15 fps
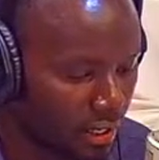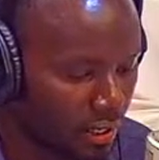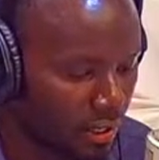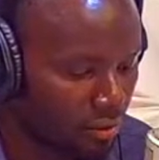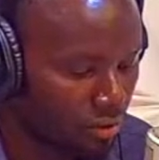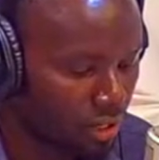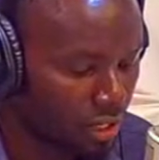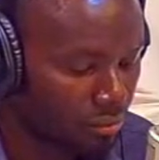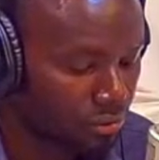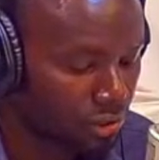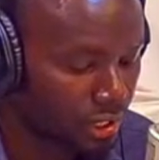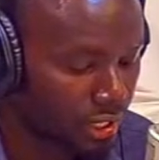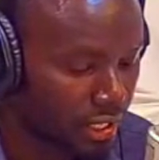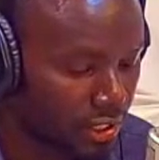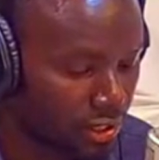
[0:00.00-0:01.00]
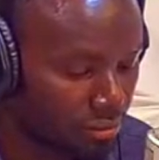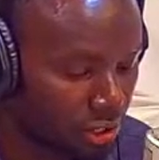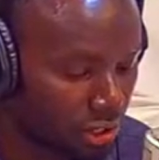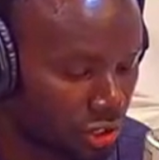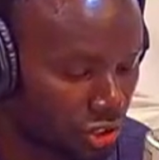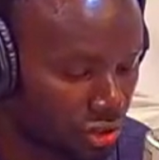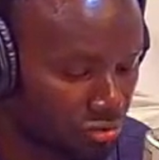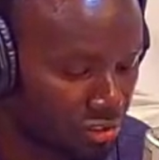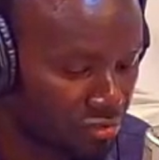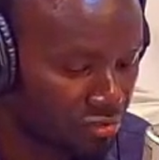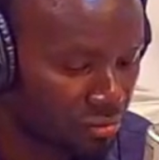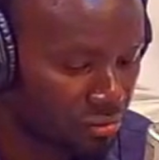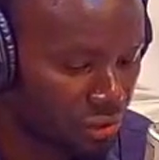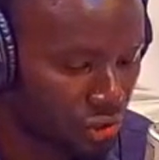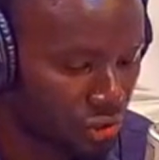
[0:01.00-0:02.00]
Warab State Minister of
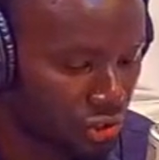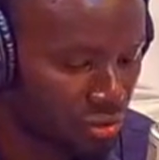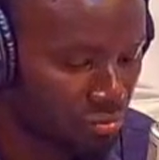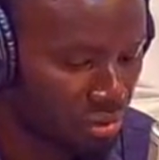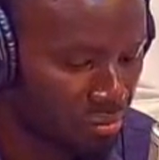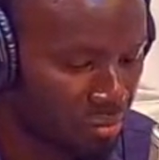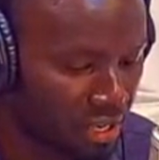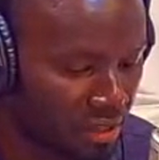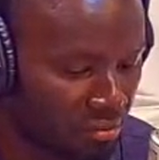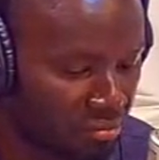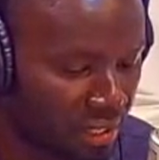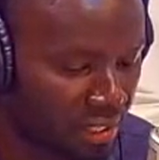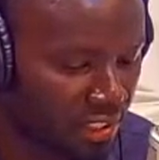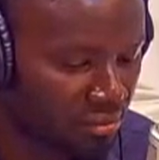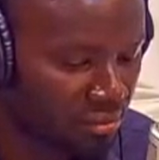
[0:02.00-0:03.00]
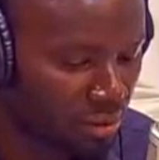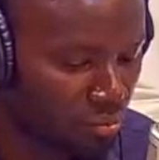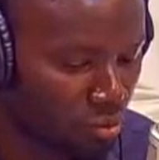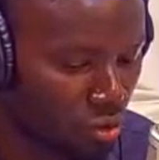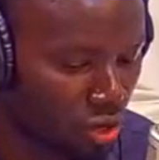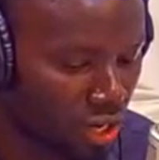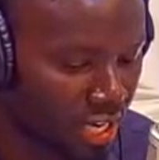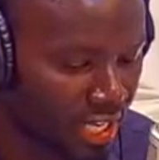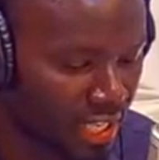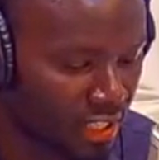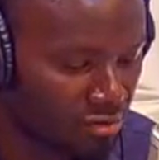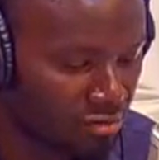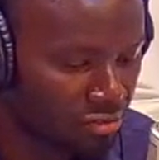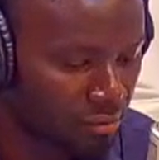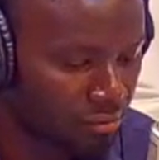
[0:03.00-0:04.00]
Information Mamer Bath Mabok
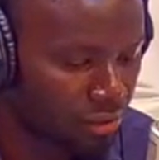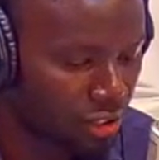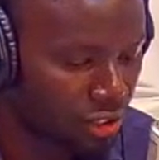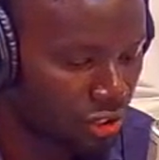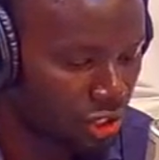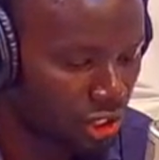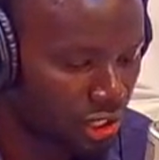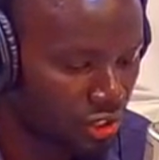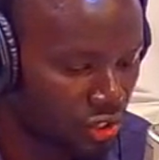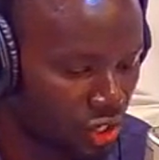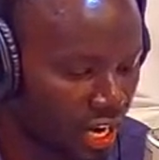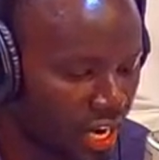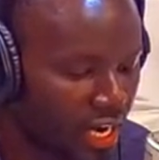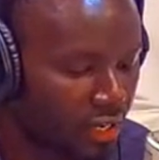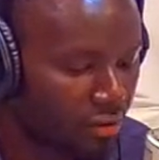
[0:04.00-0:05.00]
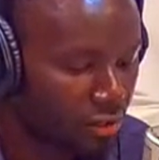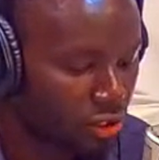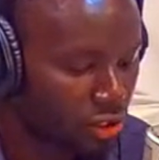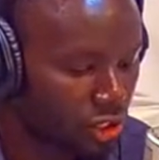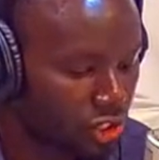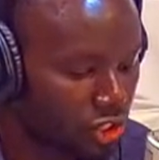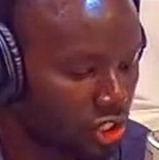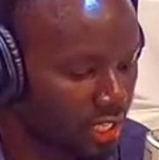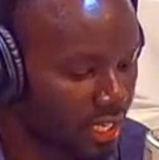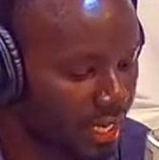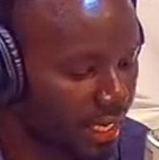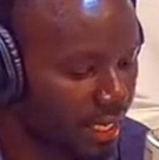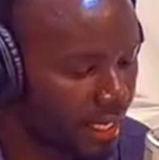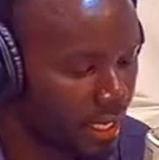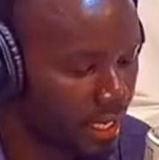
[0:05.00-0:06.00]
confirmed the incident to iRadio
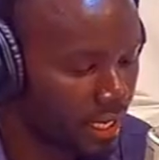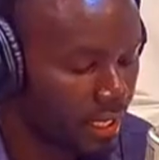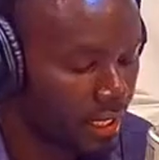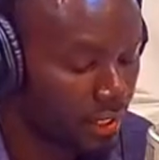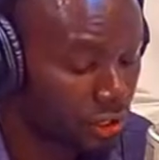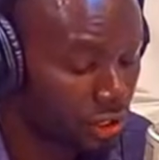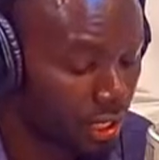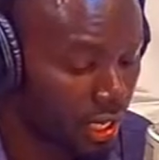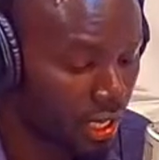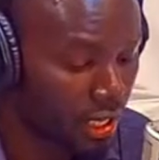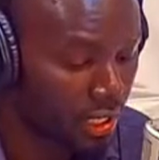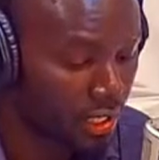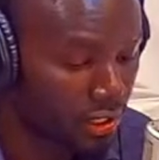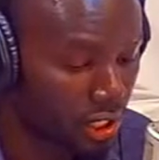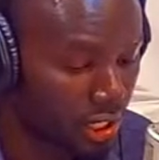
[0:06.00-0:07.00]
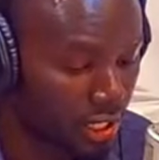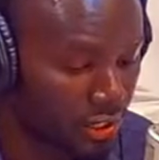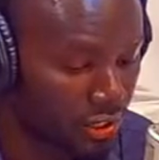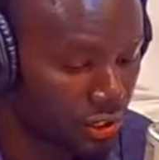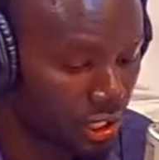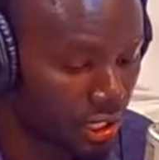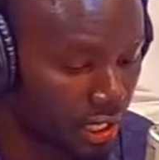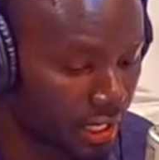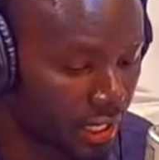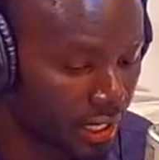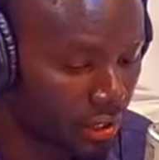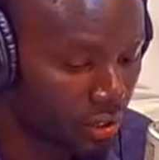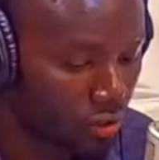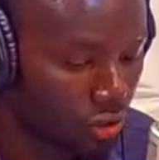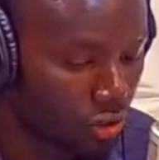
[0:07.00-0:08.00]
yesterday. He said the attackers targeted
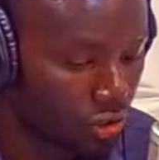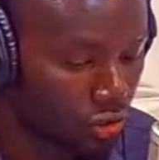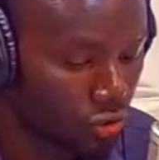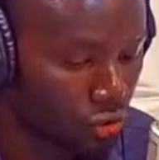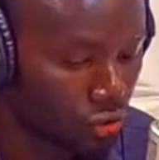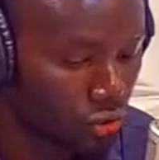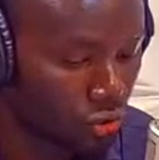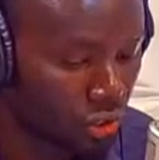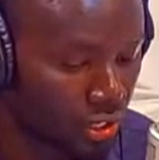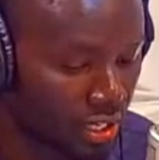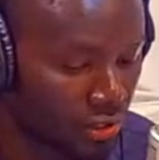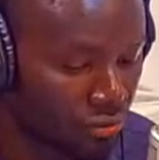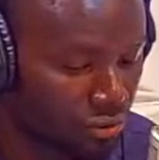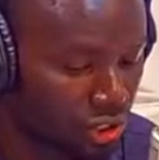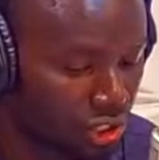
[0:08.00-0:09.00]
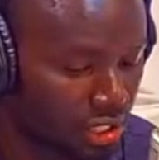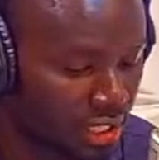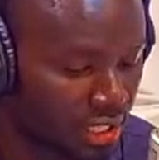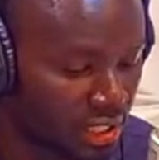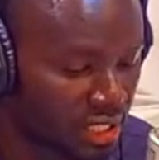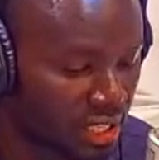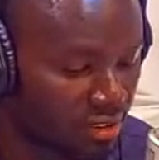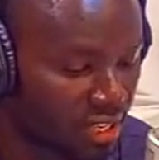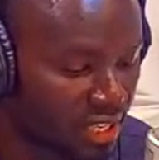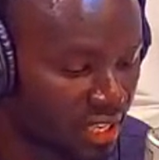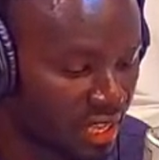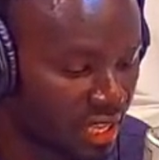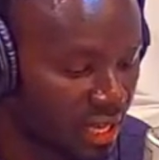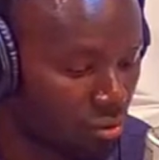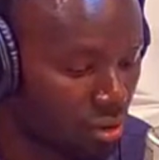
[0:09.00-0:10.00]
local youth who had recently
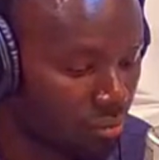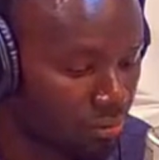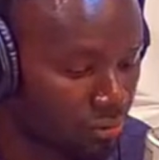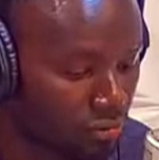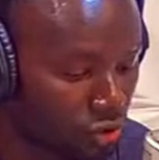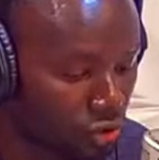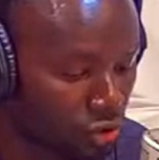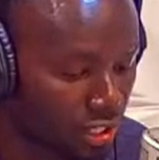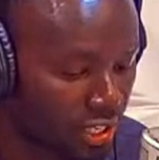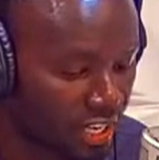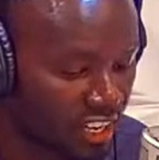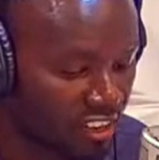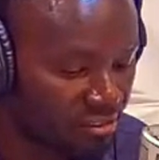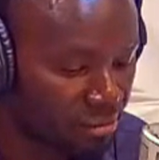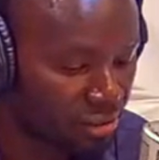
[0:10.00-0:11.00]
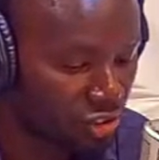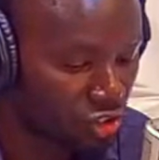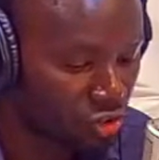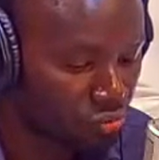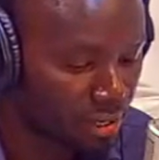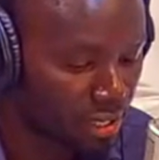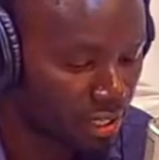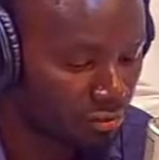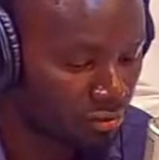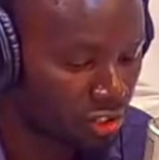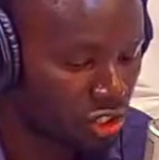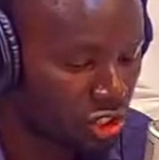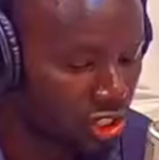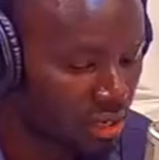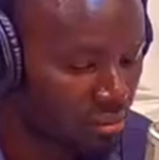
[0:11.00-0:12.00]
surrendered their weapons to the government as part of the
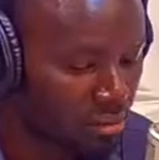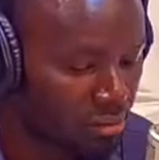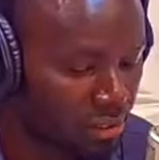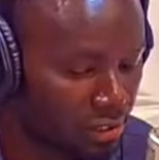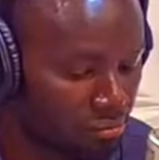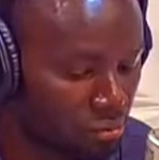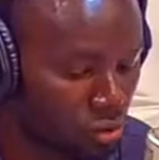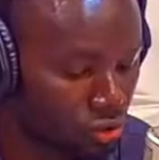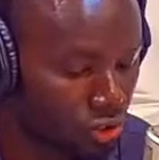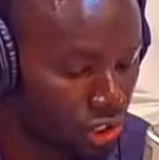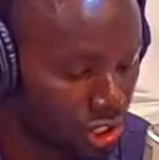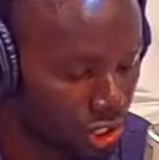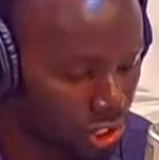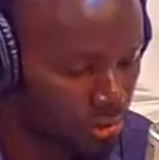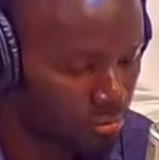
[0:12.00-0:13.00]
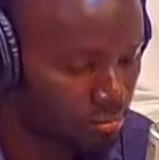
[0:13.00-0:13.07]
disarmament process.